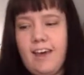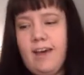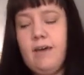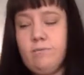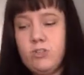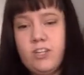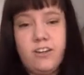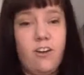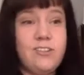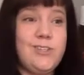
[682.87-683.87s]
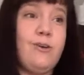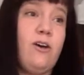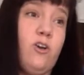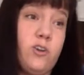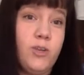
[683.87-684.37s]
Um, she can also
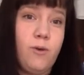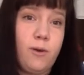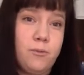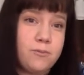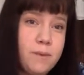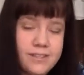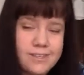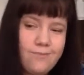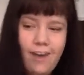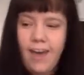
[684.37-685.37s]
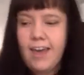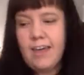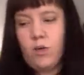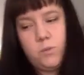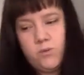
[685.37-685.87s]
hook you up with
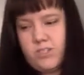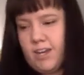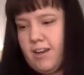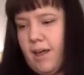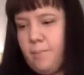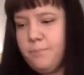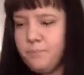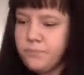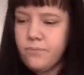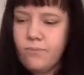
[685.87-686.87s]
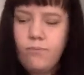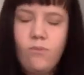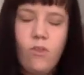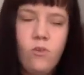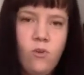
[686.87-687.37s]
Pixifi, help you set it up.
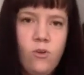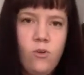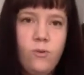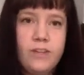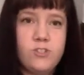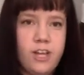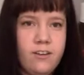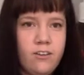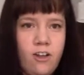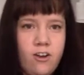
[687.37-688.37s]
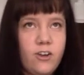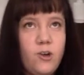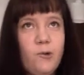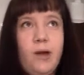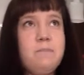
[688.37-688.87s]
We have Jenna Clark,
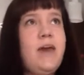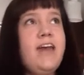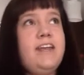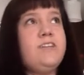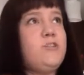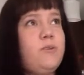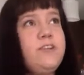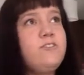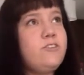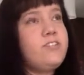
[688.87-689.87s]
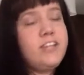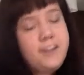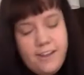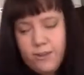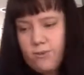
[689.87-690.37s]
who I met in
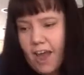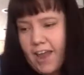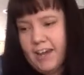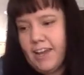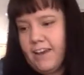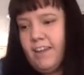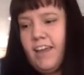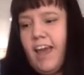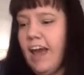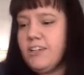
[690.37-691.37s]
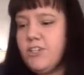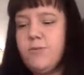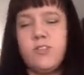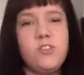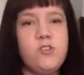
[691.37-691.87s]
2013 at United, and she
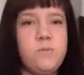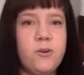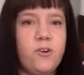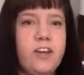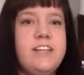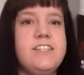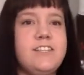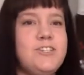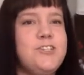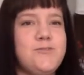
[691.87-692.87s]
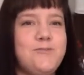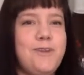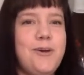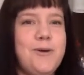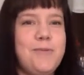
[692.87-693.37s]
was super crazy. She's
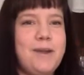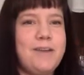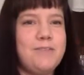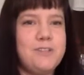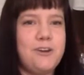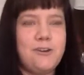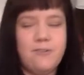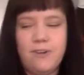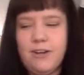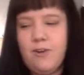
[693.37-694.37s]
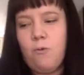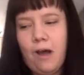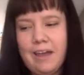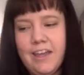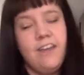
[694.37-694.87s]
a wedding photographer in
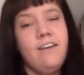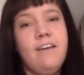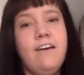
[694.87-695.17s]
Hawaii.